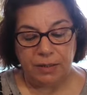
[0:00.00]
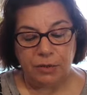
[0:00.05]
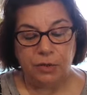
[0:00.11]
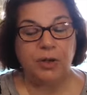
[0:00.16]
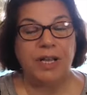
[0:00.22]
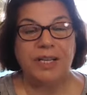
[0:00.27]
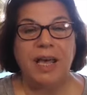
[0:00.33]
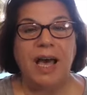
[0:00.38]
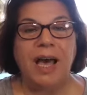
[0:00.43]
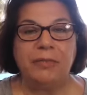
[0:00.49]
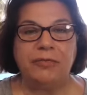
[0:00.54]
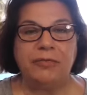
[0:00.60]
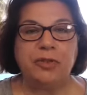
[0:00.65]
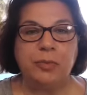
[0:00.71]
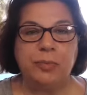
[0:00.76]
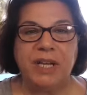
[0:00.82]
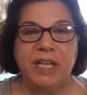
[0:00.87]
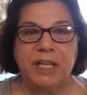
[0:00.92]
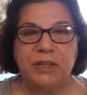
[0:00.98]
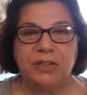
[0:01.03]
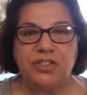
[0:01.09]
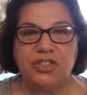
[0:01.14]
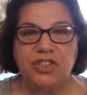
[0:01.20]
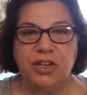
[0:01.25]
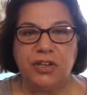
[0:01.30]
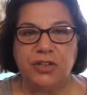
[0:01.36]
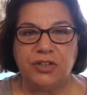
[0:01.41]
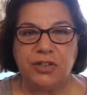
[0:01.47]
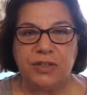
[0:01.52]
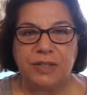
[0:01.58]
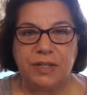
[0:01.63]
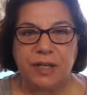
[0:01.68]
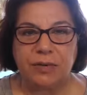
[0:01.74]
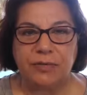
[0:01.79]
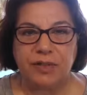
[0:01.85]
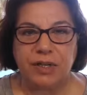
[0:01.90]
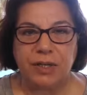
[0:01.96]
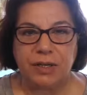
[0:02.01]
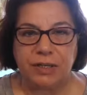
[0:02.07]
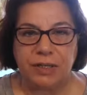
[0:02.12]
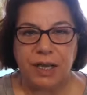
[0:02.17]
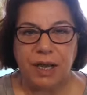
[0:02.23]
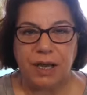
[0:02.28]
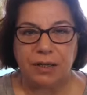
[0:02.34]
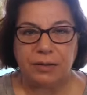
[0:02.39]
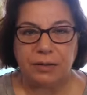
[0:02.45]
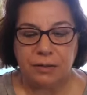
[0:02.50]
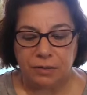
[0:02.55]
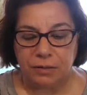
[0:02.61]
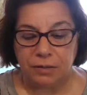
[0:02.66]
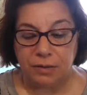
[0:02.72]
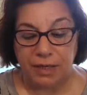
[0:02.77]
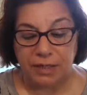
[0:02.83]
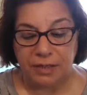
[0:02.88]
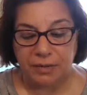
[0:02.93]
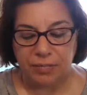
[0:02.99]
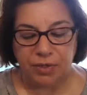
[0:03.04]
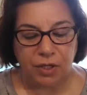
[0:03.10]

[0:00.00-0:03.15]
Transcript: you're going to have to make changes after that, right?